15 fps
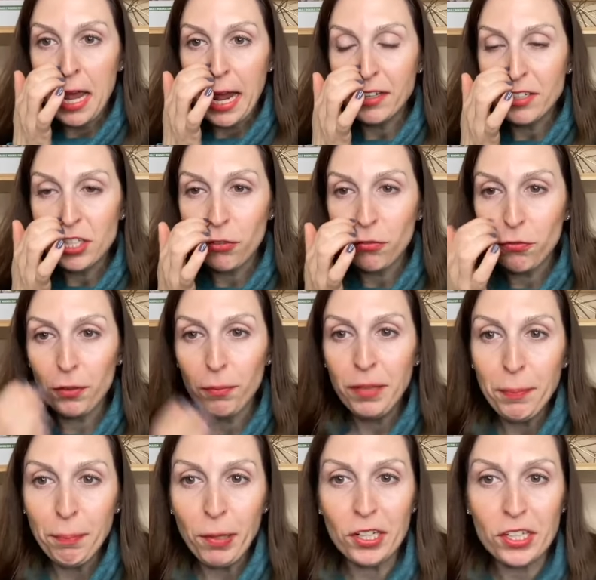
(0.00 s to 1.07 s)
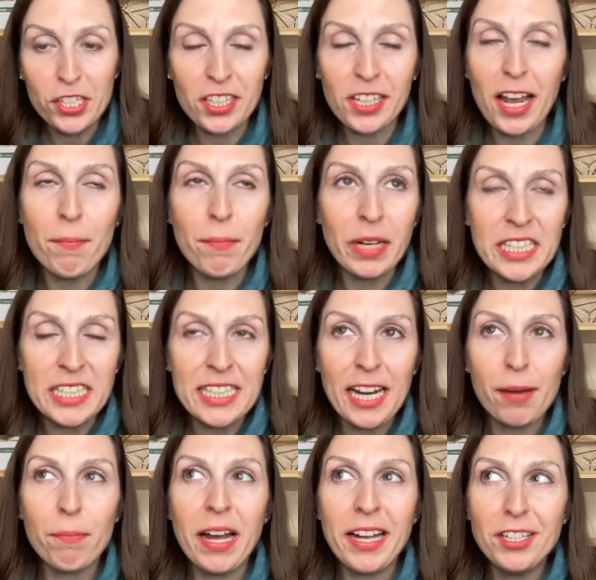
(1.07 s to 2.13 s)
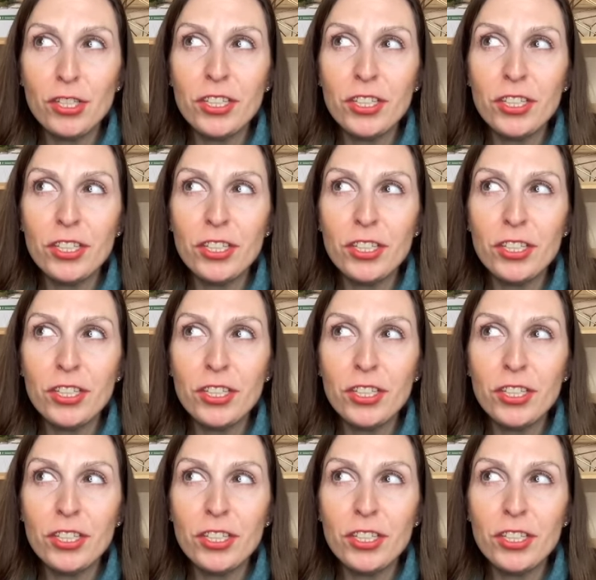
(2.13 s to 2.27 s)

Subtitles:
And so for me personally, I must say my